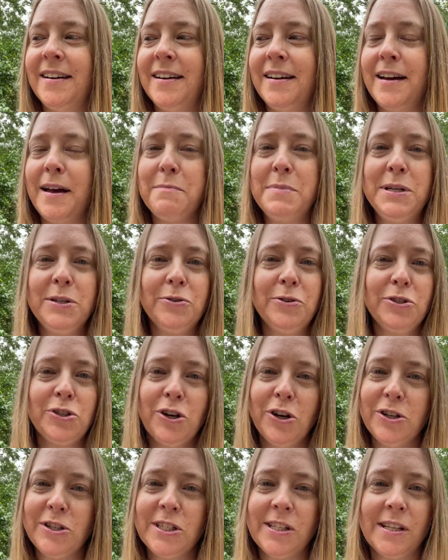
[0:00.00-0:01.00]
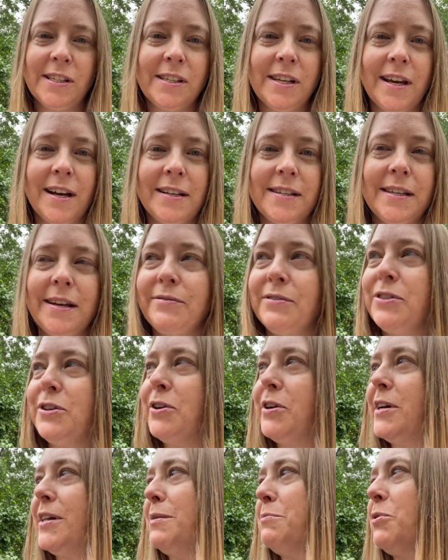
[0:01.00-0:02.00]
I've been doing church since like
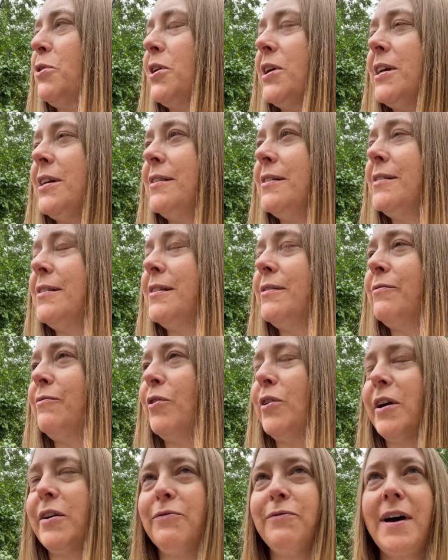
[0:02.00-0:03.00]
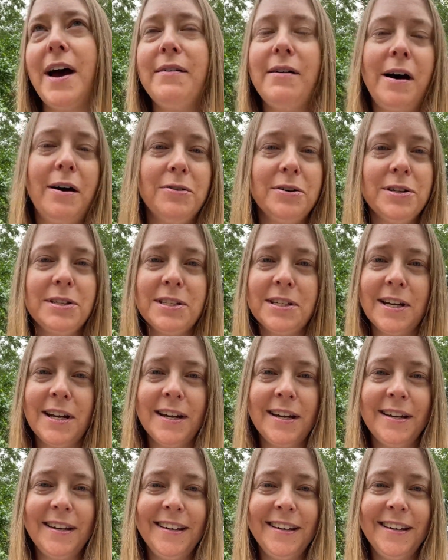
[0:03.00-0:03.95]
7:30 in the morning for like 5 hours today.